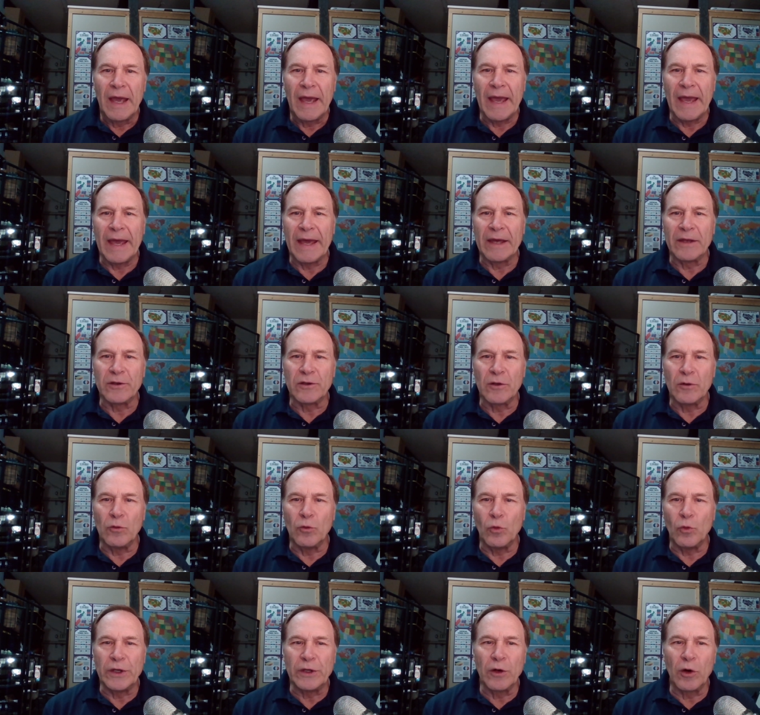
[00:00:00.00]
and
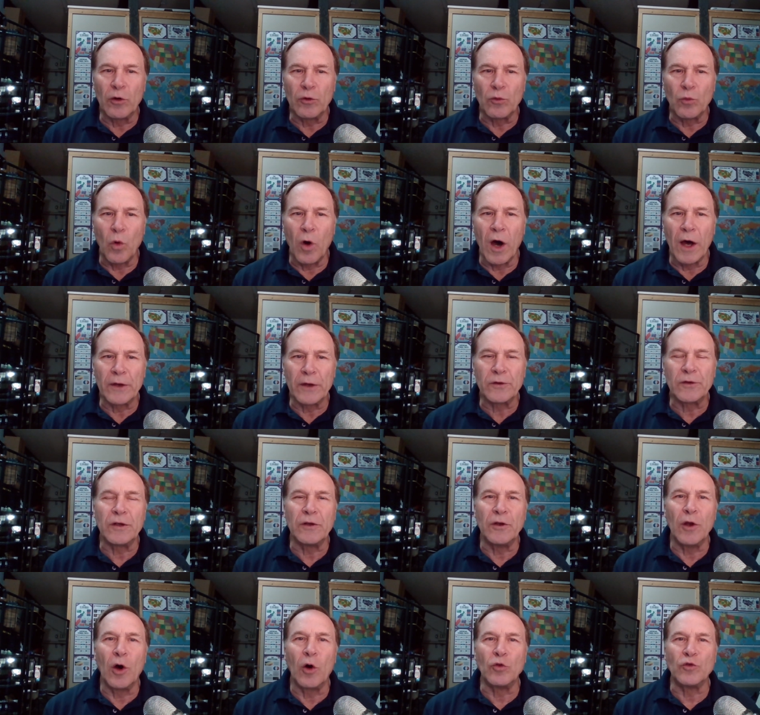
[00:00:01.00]
"We don't
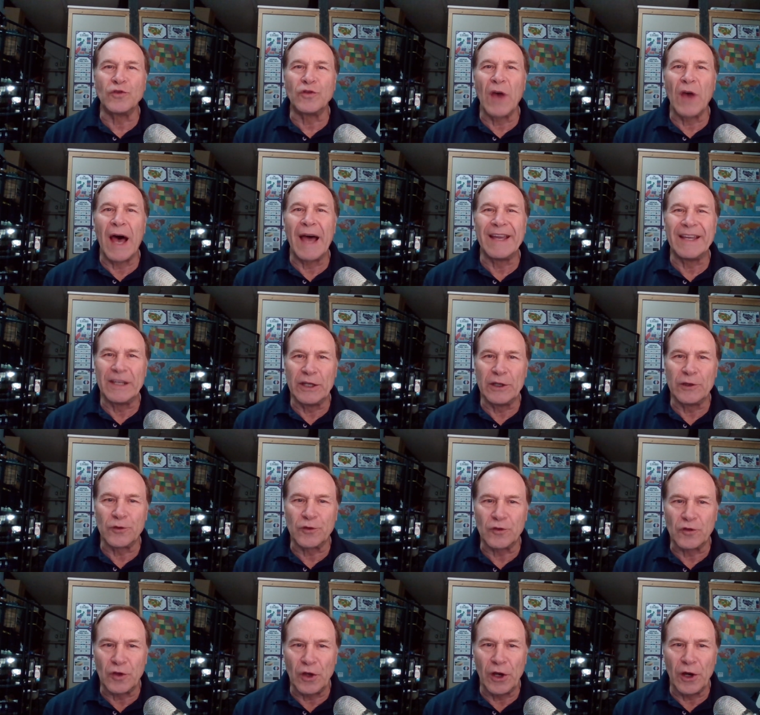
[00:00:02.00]
want no
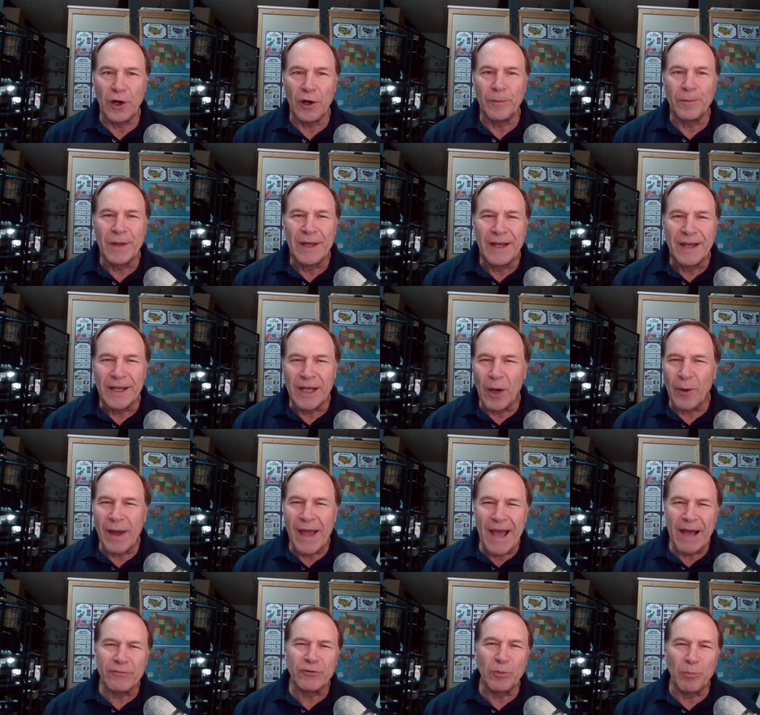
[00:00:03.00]
Zionists here." Now, I
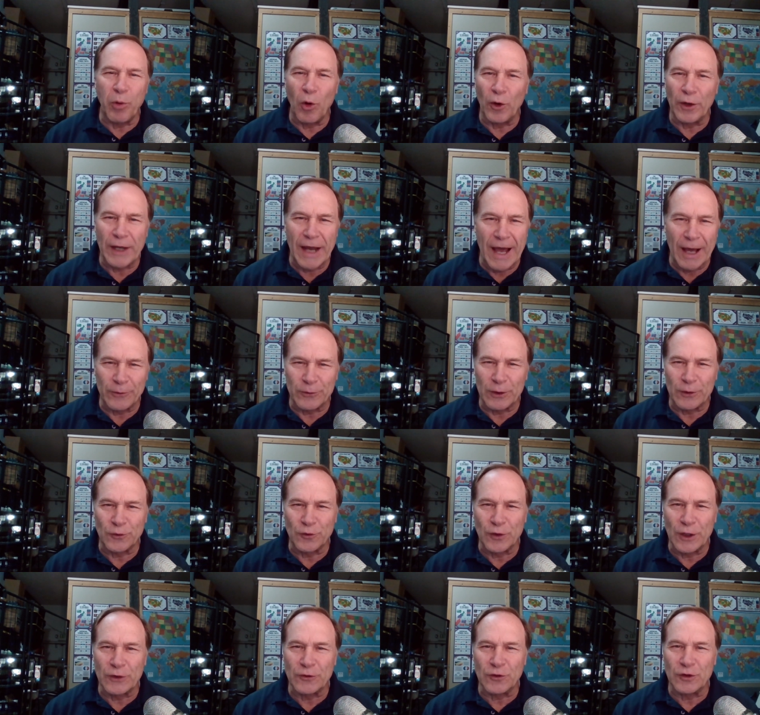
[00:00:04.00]
have to point out that
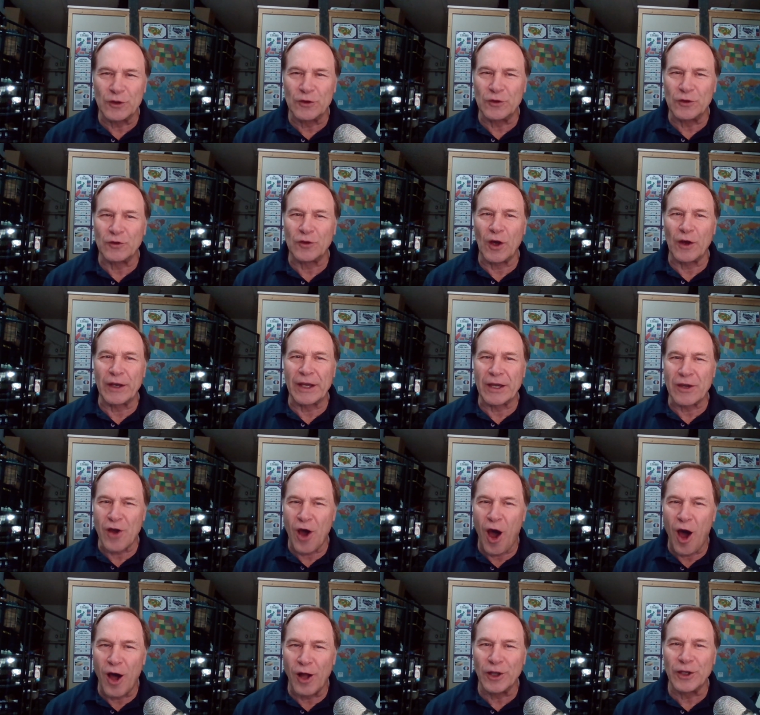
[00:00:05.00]
since this is on a
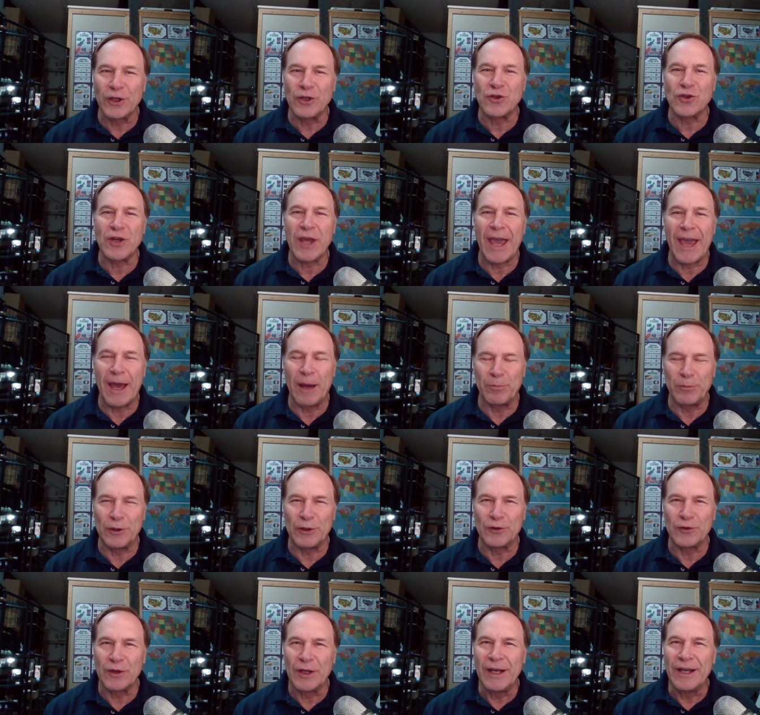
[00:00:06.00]
college
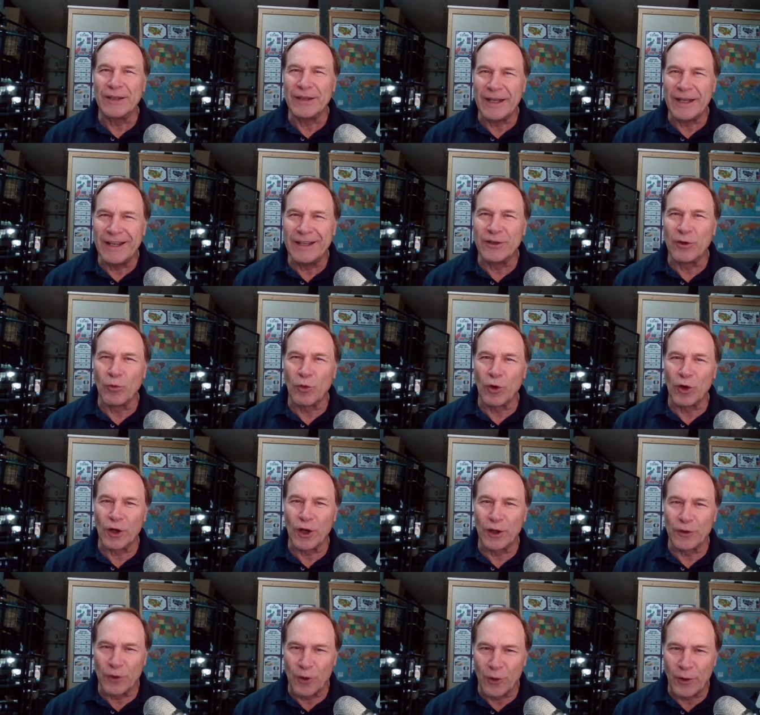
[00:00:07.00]
campus, they need to
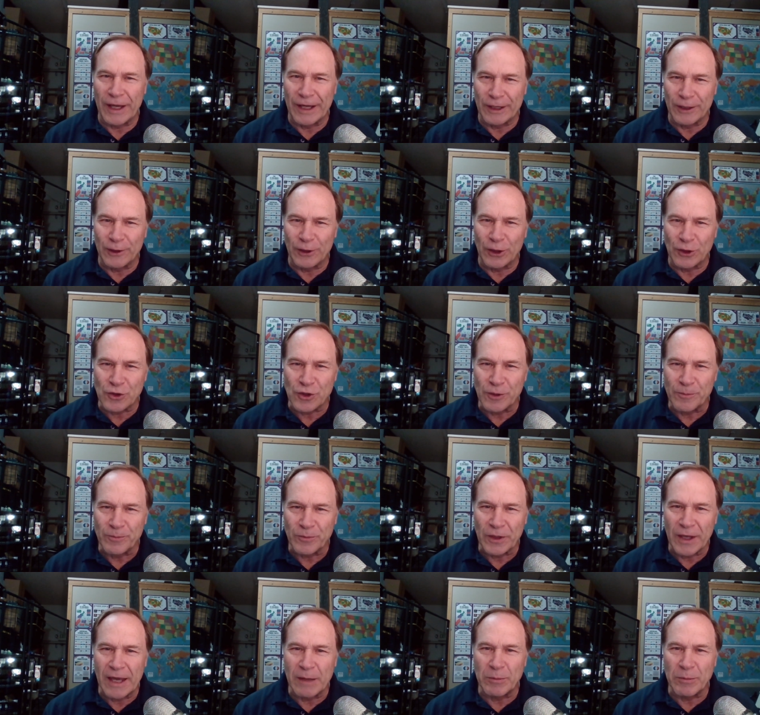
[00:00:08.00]
work on their English,
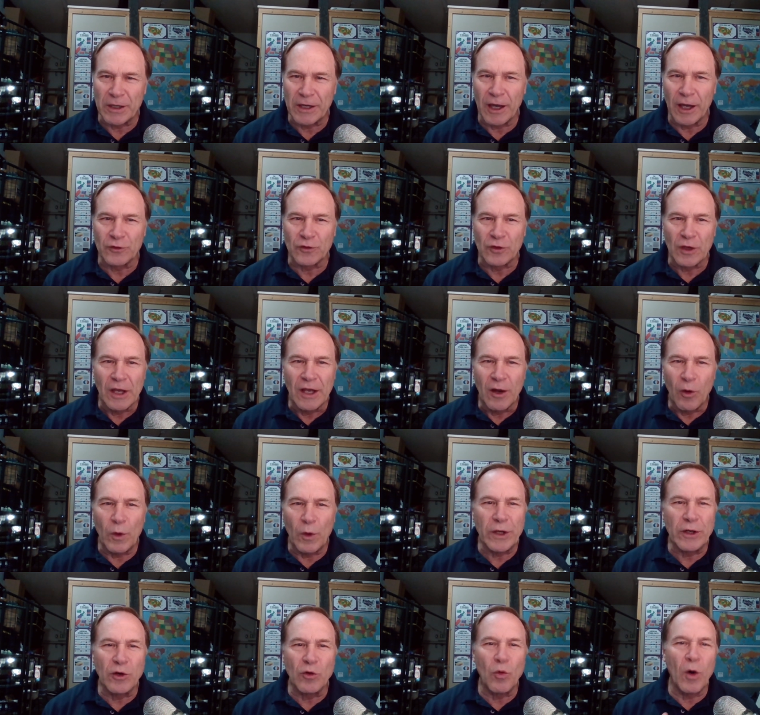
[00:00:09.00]
okay? Because
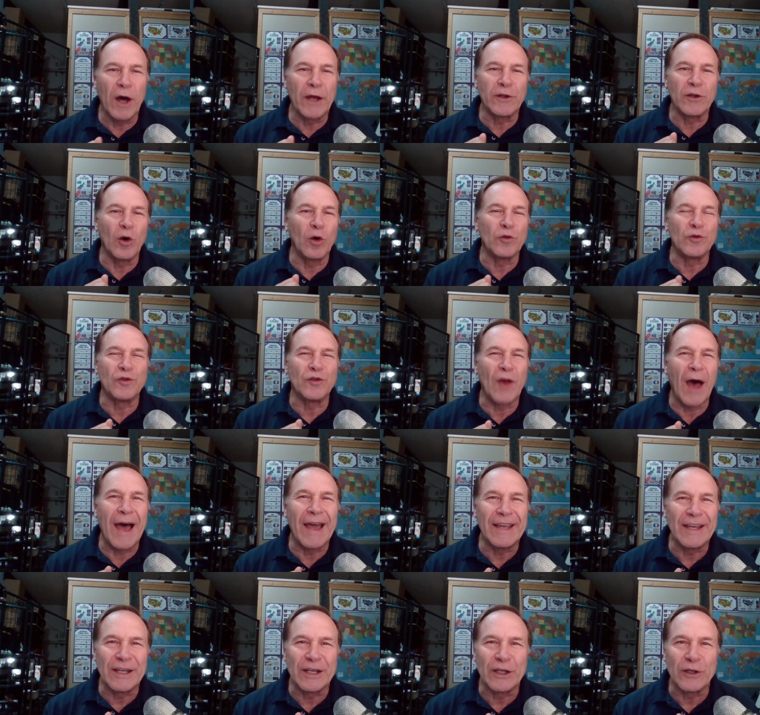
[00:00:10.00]
"we don't want no
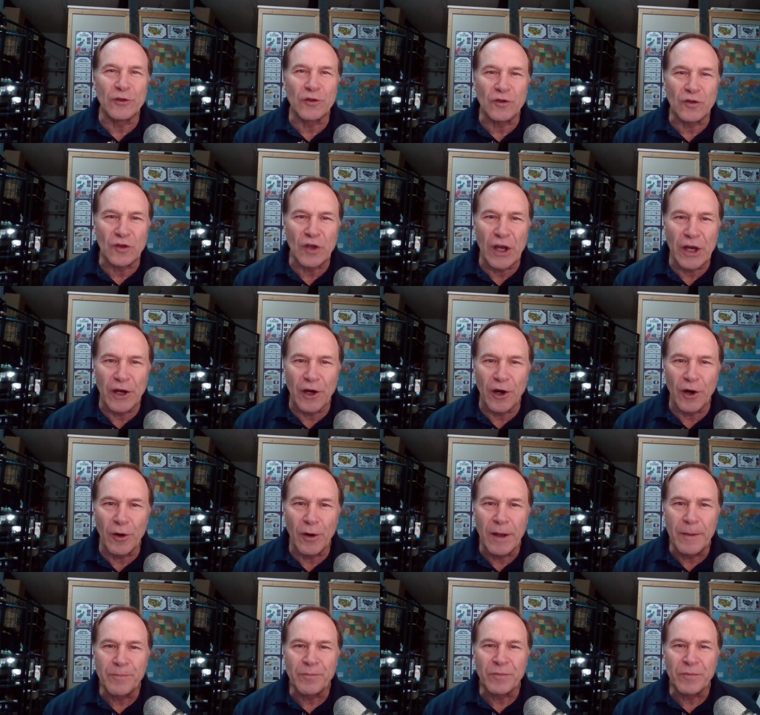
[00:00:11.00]
Zionists here"